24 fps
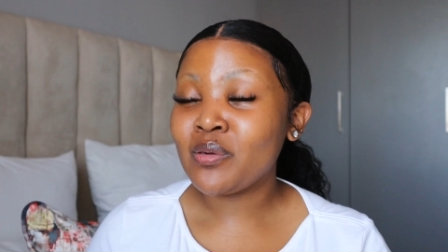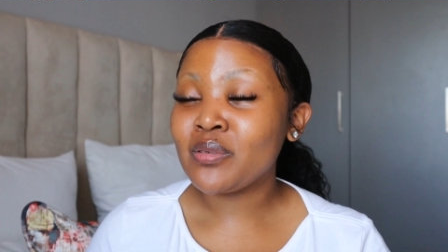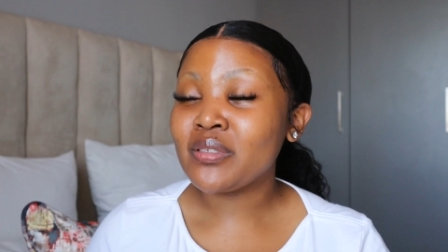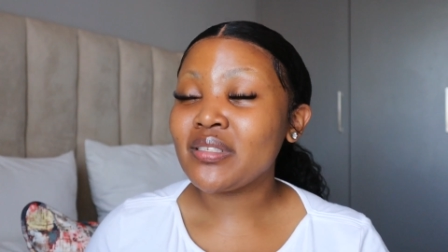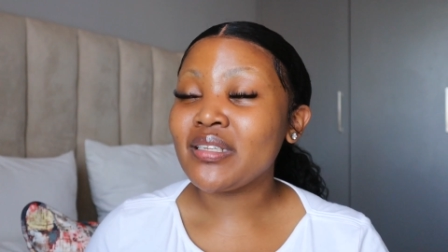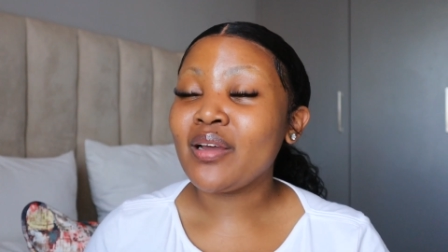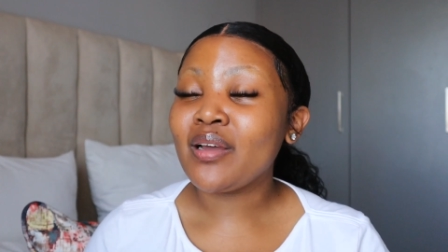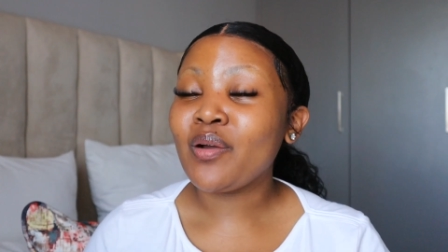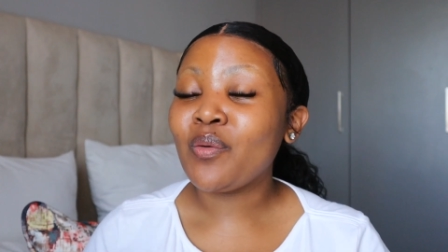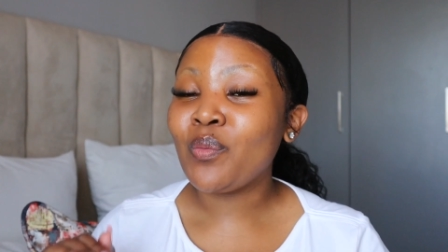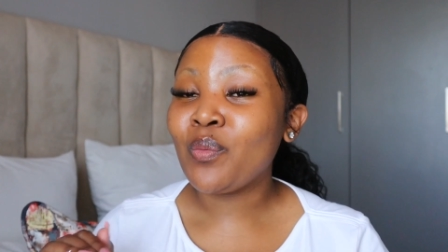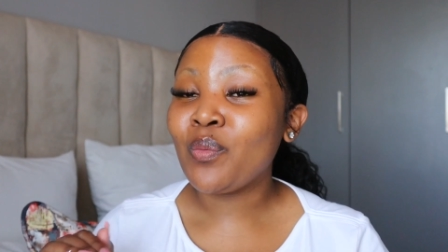I was
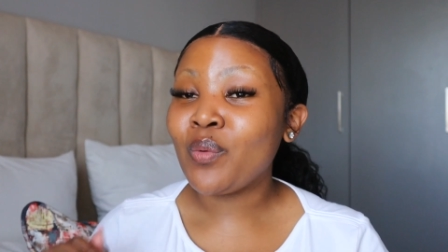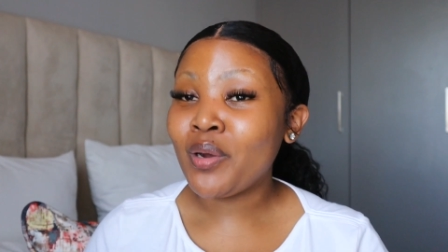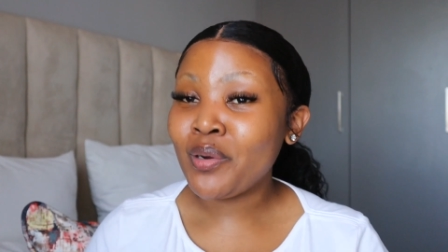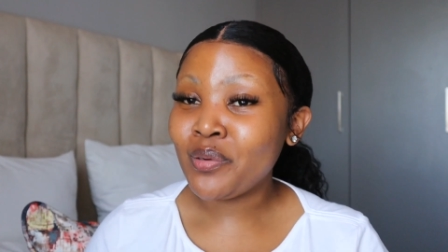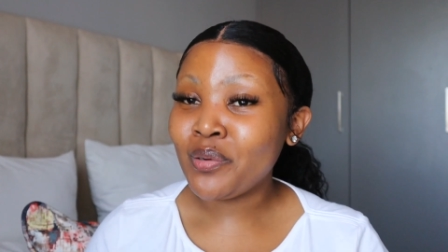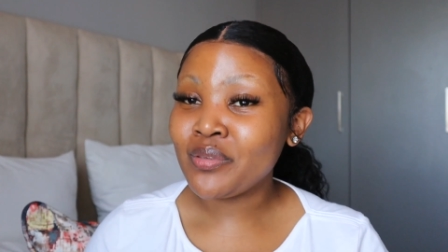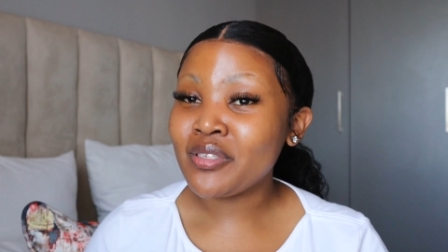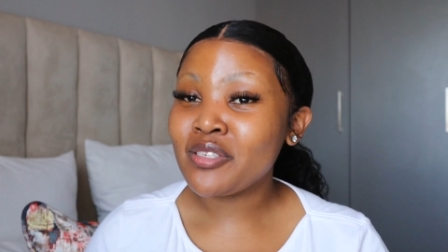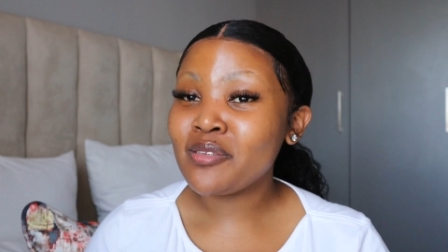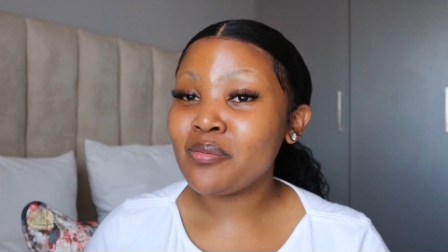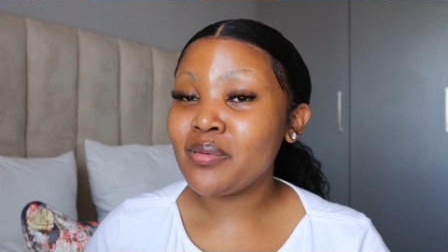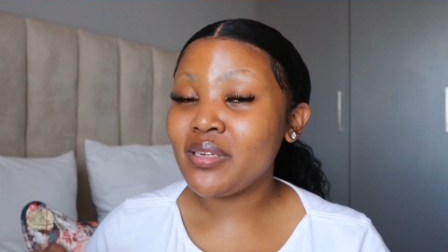like,
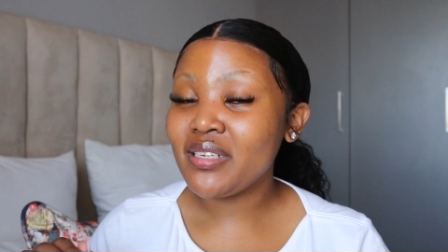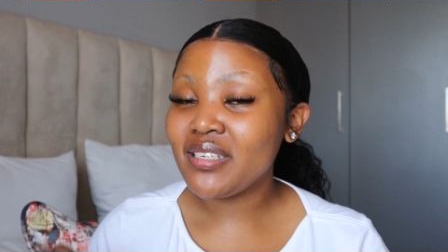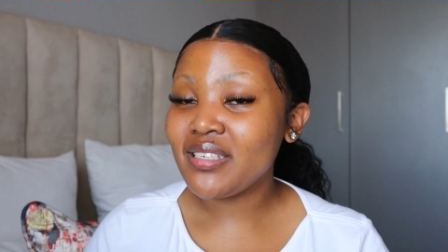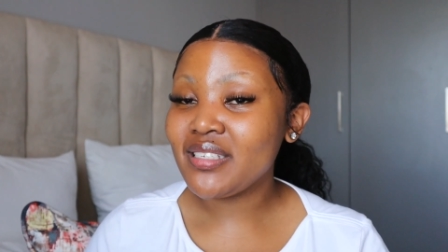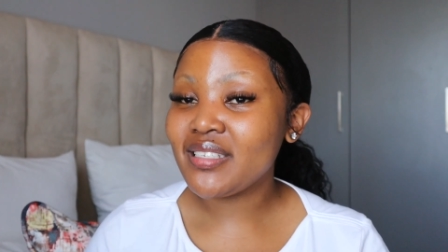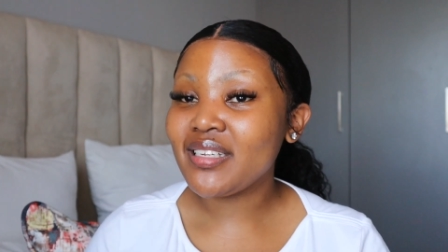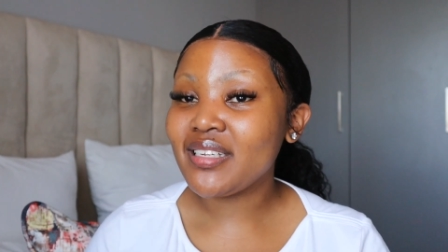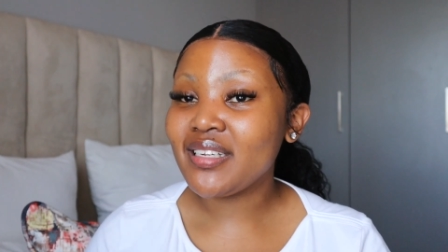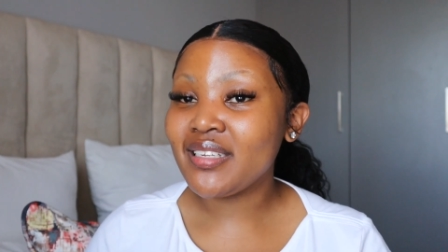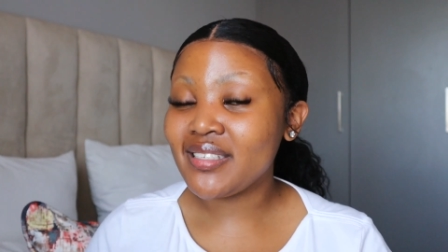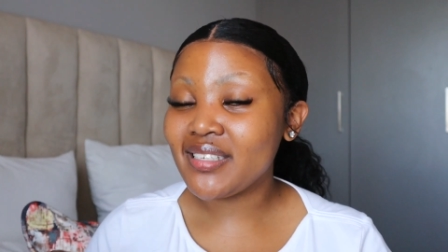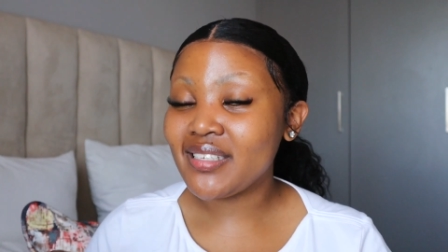wow, this
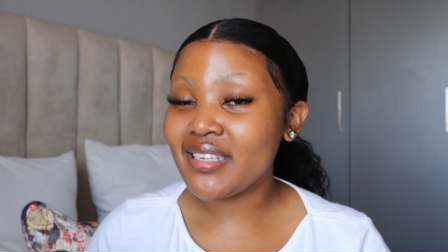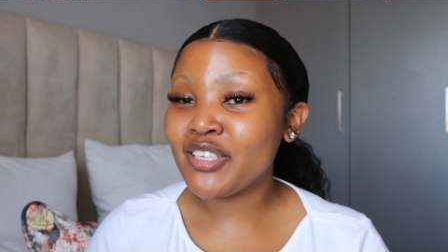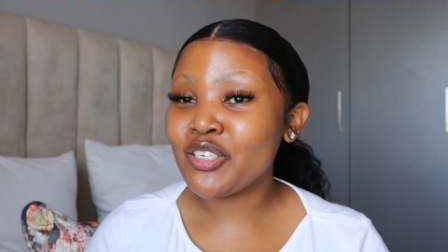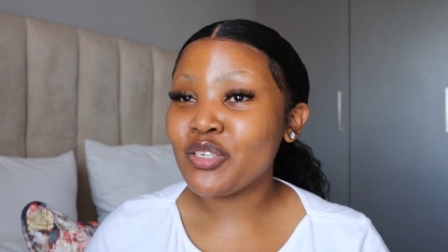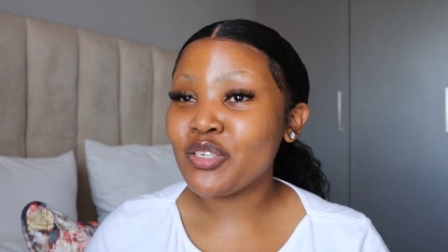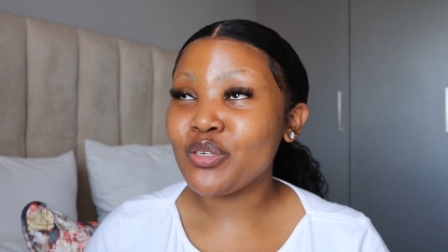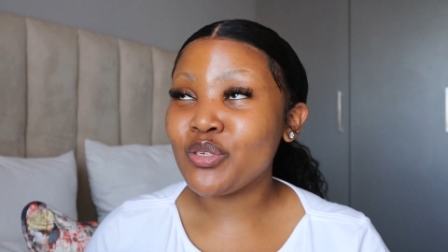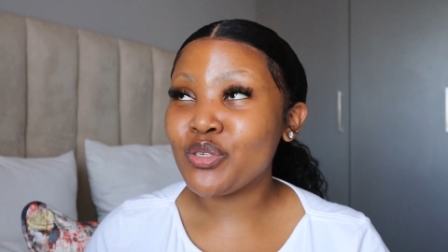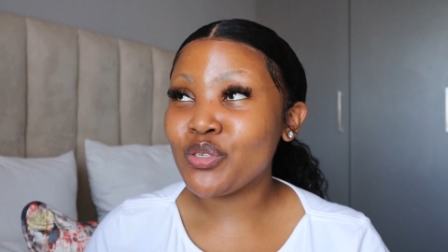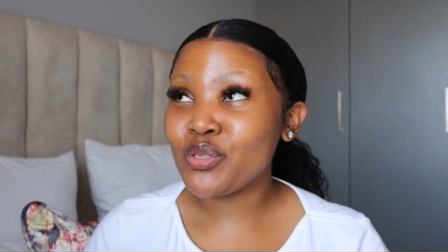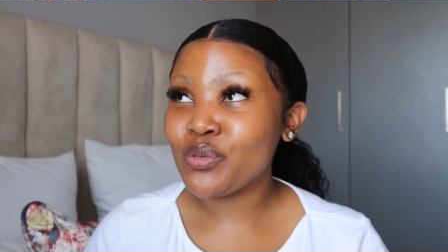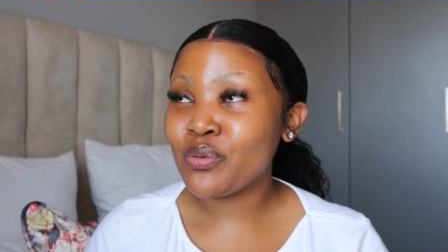place is
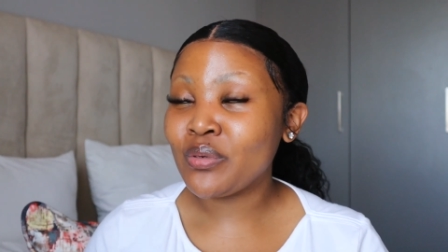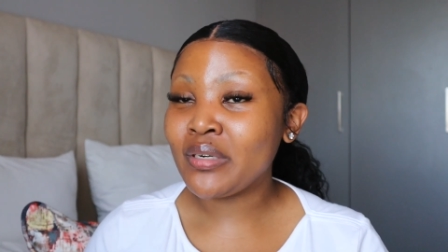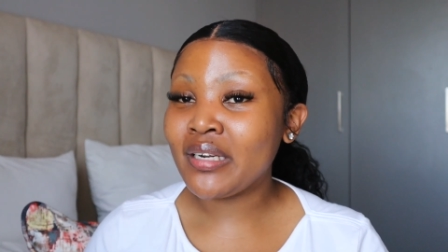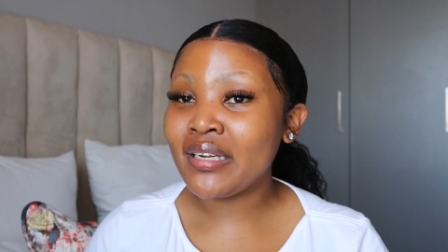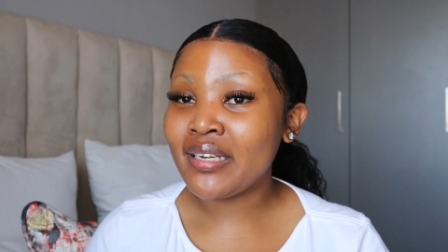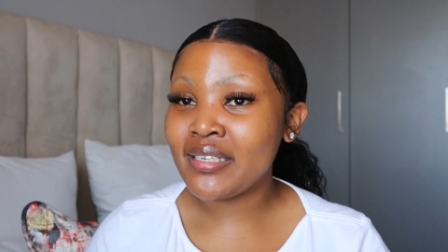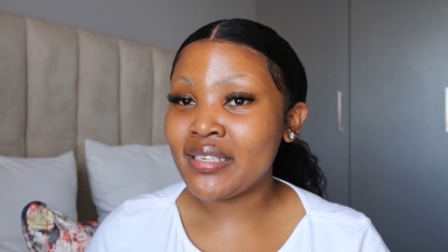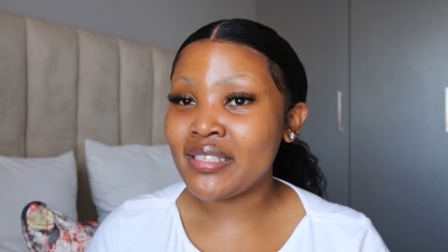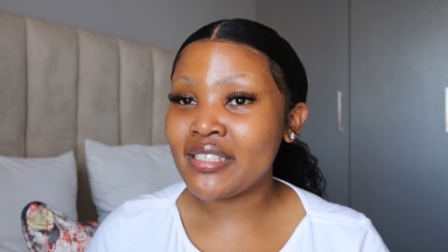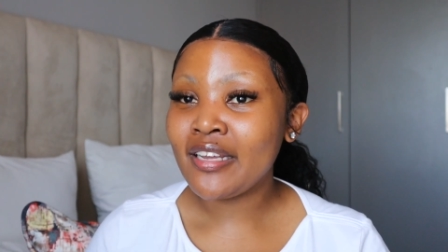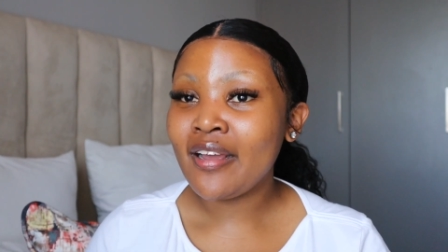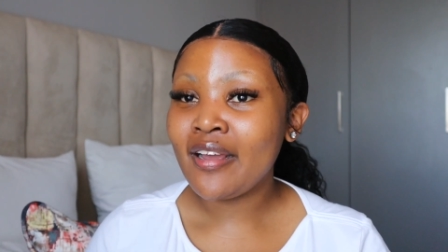actually so
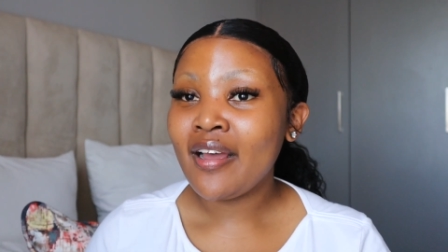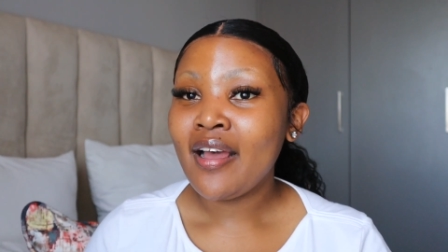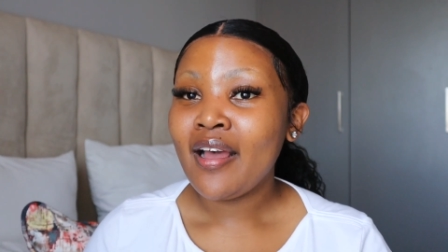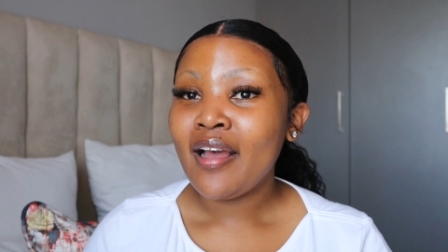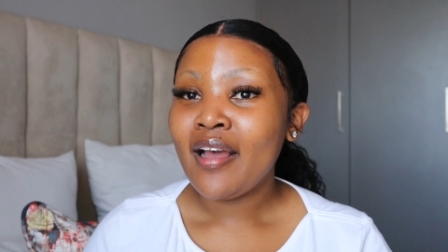nice.